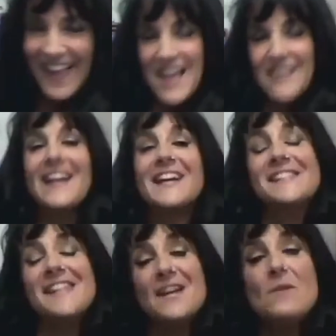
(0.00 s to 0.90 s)
Like I
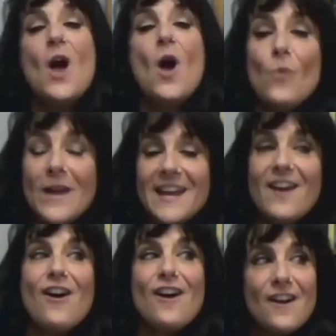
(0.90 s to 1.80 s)
said, we
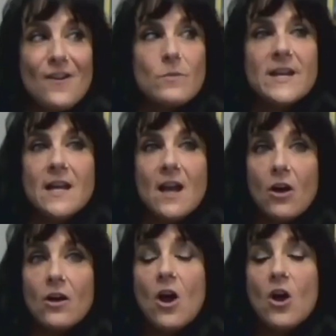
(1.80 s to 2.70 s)
are
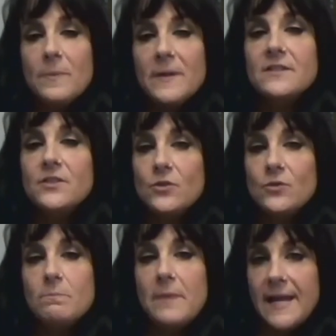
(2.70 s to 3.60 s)
hoping
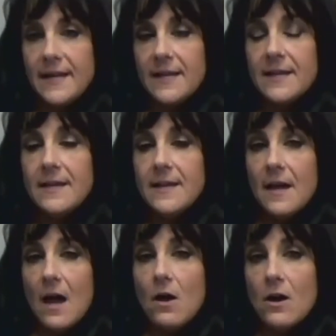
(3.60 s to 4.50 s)
to beta
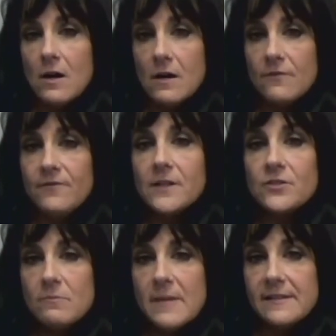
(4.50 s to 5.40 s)
our
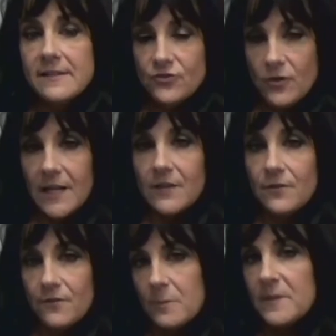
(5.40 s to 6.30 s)
functional medicine training
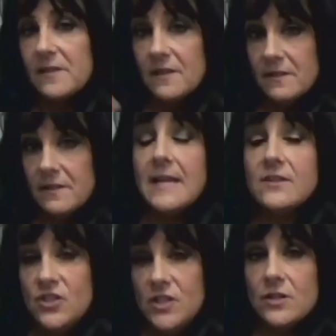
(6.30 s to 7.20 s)
for pharmacists
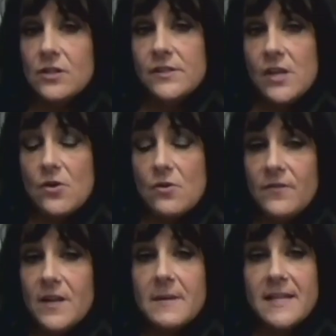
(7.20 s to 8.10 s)
next year. So if
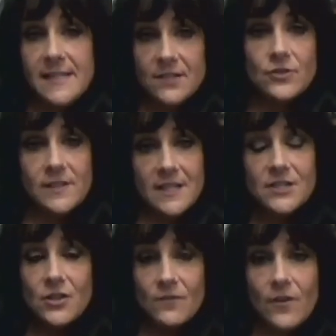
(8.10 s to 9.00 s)
anybody's interested,
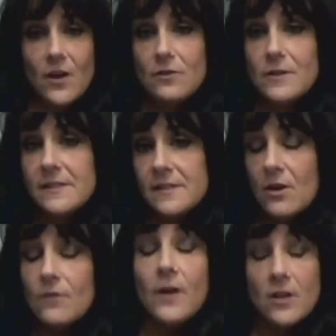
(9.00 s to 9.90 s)
you can follow us
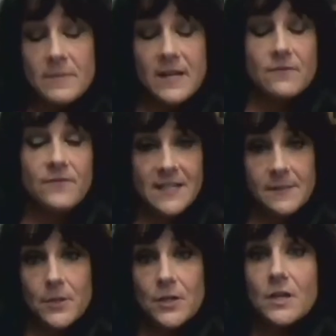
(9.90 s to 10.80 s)
or follow me on
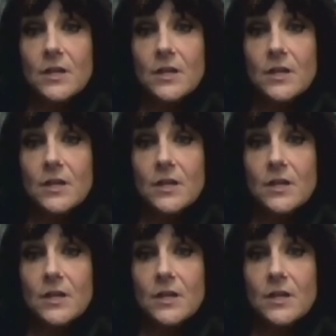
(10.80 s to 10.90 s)
Facebook,